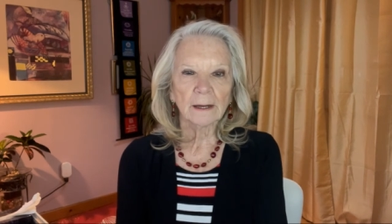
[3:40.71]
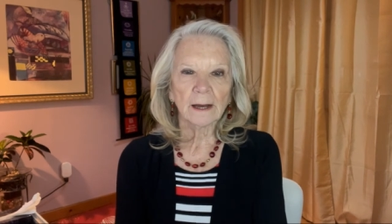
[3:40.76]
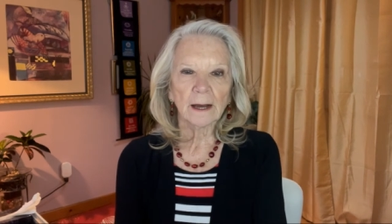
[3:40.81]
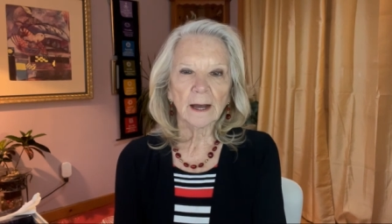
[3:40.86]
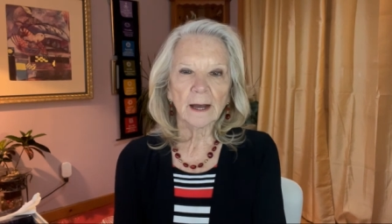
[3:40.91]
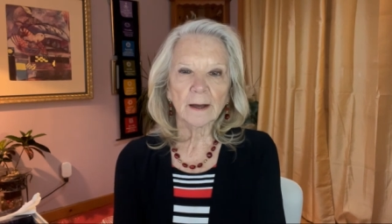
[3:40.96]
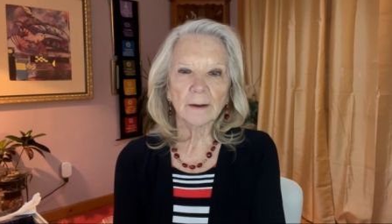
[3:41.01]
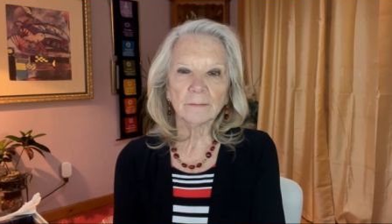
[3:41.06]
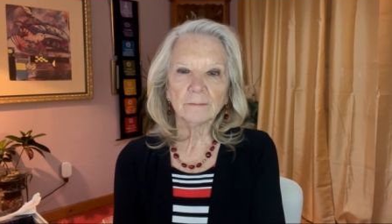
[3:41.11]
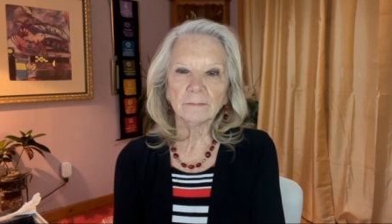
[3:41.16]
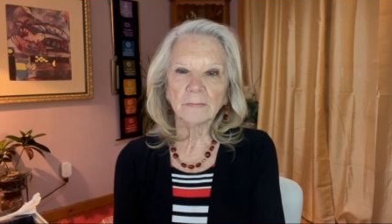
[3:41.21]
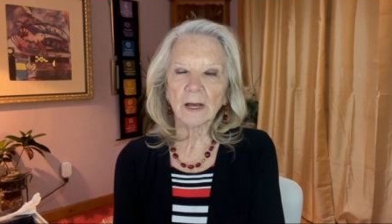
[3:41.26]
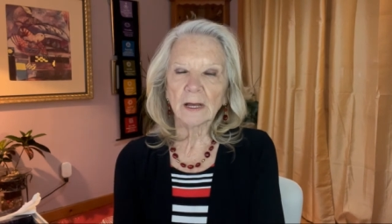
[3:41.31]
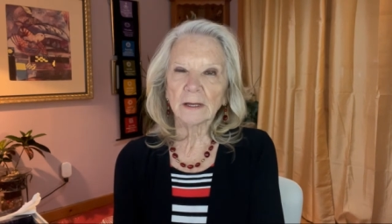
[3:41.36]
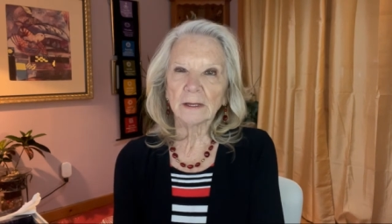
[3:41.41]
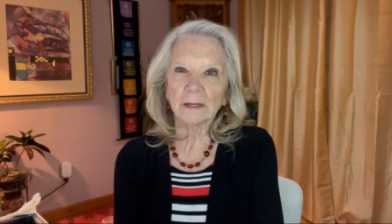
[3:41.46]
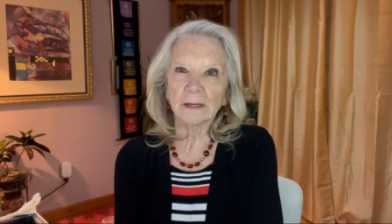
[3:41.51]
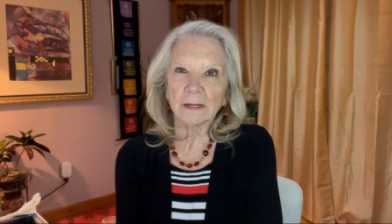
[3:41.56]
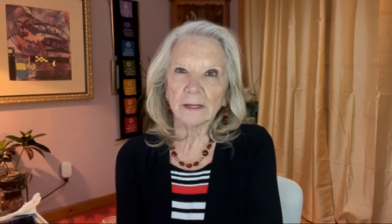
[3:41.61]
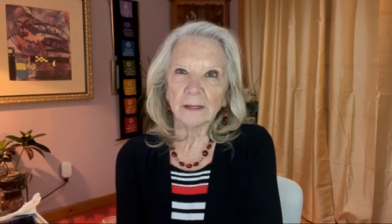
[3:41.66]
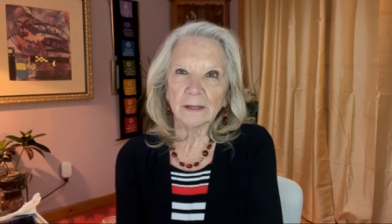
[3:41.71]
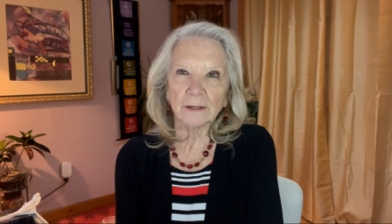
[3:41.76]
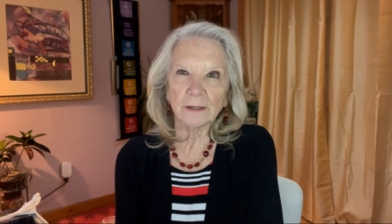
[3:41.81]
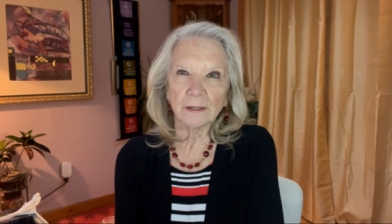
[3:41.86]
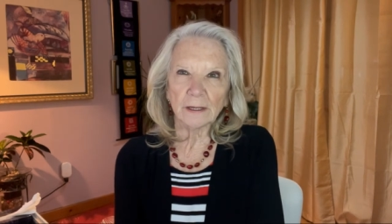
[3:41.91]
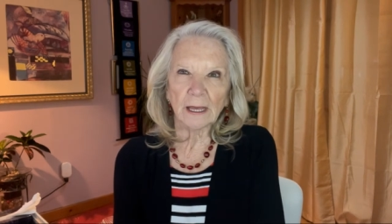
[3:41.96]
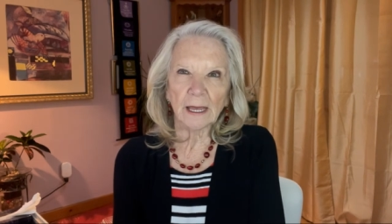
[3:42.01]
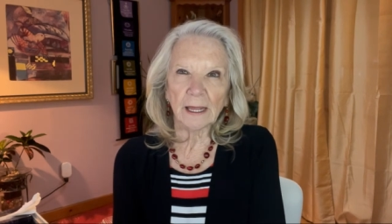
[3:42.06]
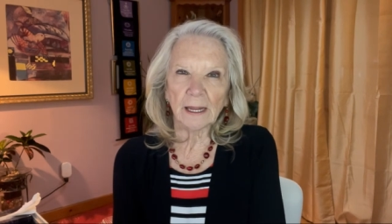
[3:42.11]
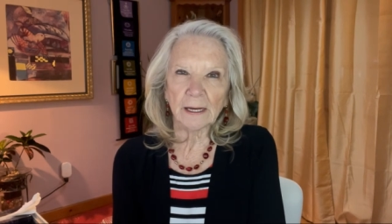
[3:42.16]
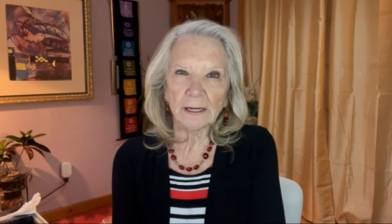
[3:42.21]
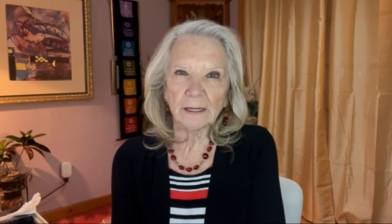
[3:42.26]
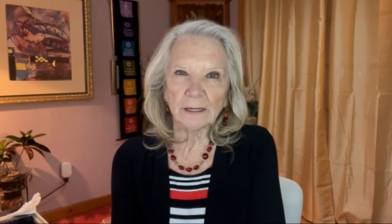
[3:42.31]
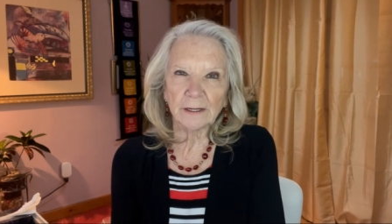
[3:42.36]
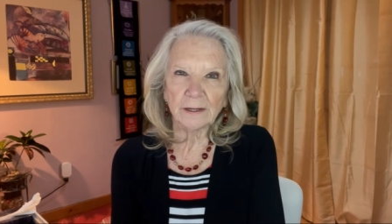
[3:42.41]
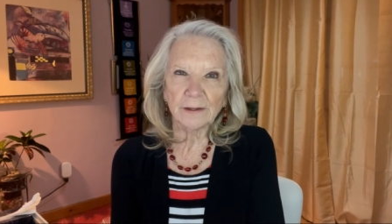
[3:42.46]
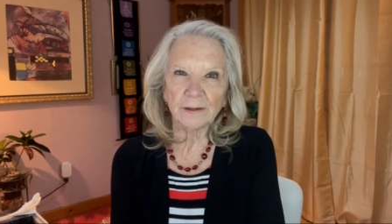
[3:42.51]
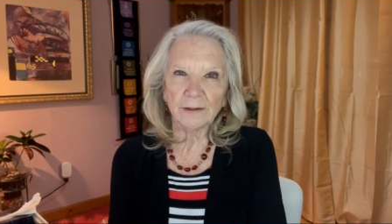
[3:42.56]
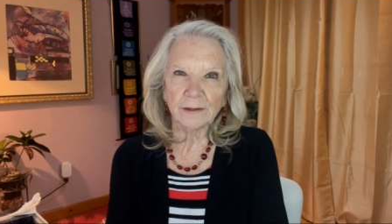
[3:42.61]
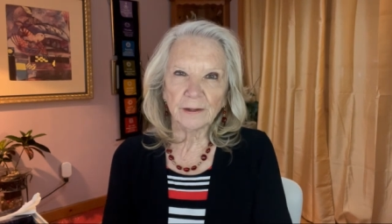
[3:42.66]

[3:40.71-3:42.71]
Um, and